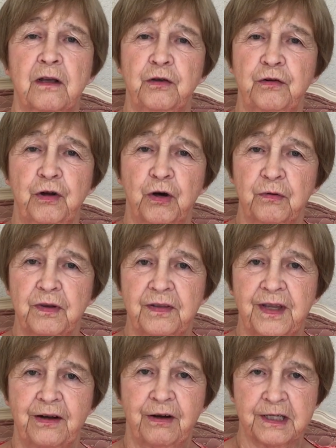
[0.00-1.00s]
You know that
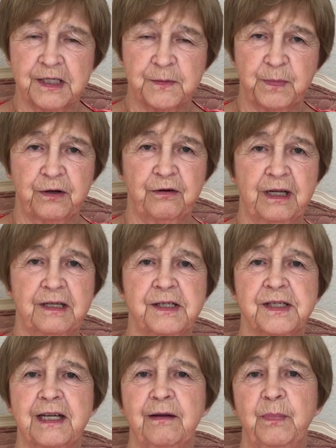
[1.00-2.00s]
they're
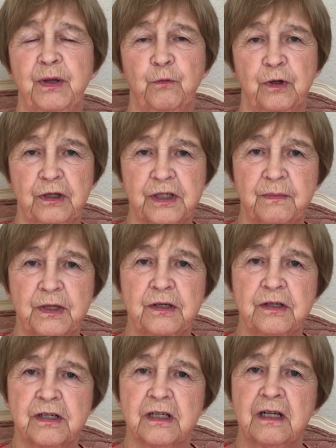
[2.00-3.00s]
experiencing
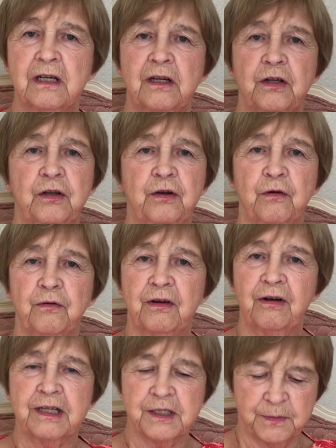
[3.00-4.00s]
bewilderment, you know they're
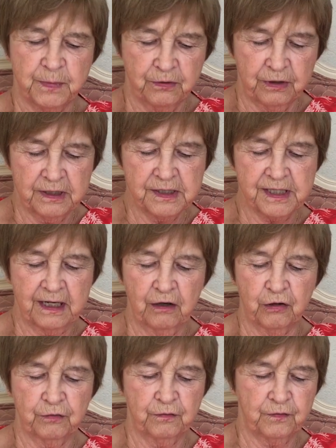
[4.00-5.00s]
experiencing
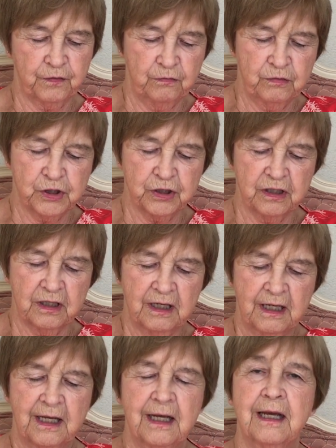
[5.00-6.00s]
confusion.
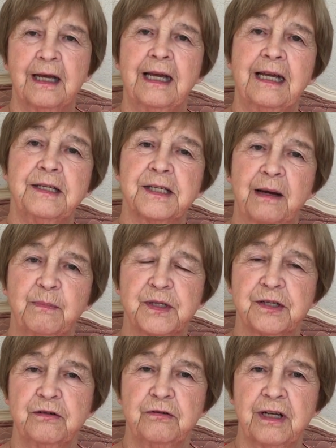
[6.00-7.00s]
It's
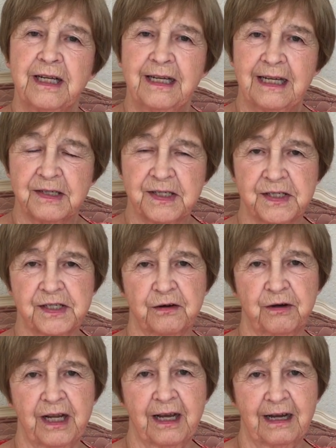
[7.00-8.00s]
absolutely
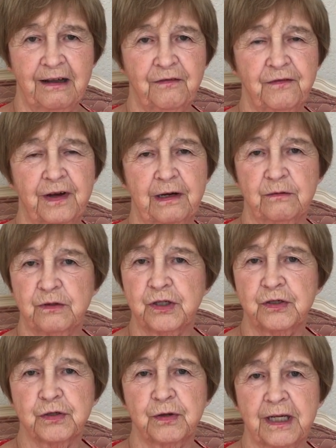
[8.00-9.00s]
necessary, I found,
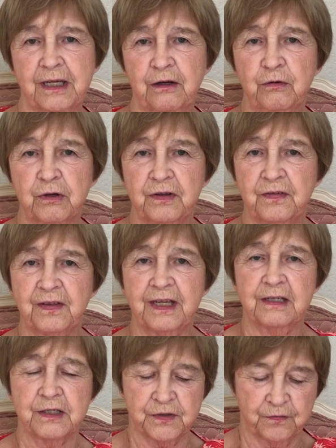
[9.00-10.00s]
to try and look at
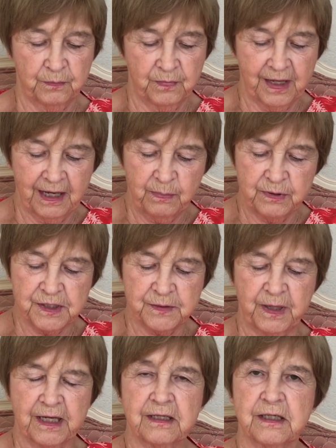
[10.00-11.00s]
things from their
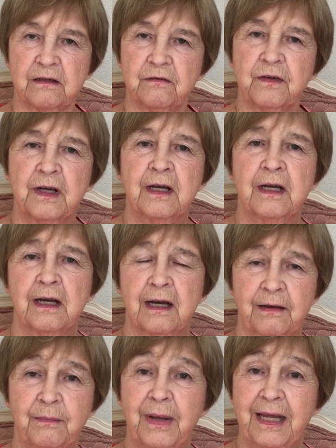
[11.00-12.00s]
perspective
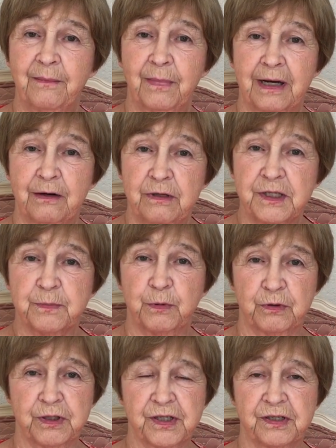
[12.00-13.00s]
and make my
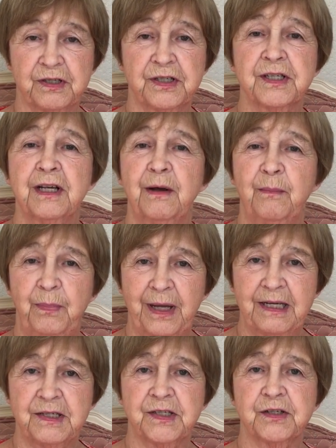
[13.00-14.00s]
responses
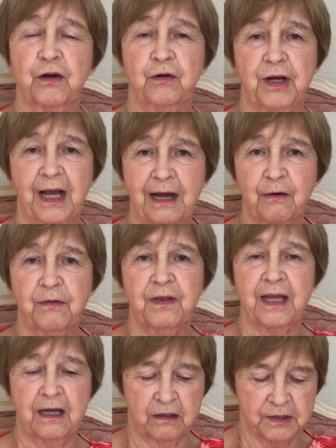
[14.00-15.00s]
based on how
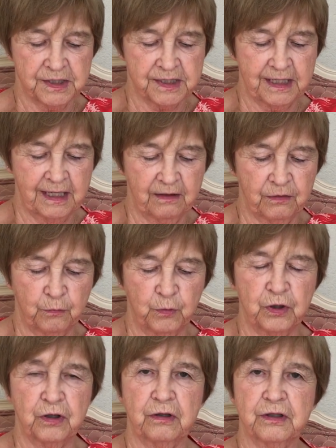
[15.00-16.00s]
they are seeing the
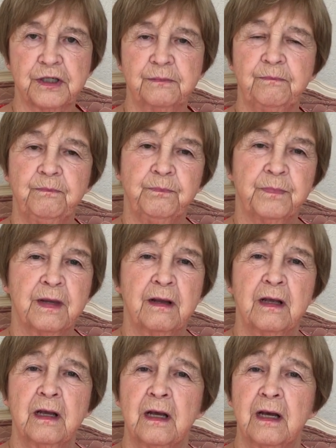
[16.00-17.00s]
world.
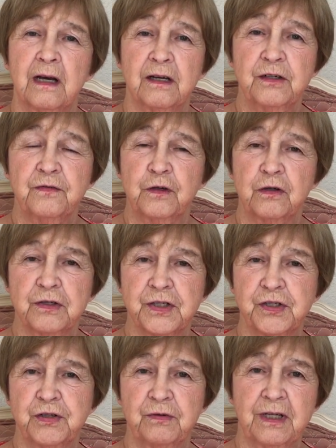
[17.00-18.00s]
And of course,
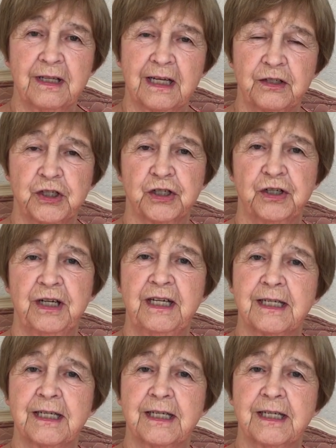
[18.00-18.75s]
during that journey,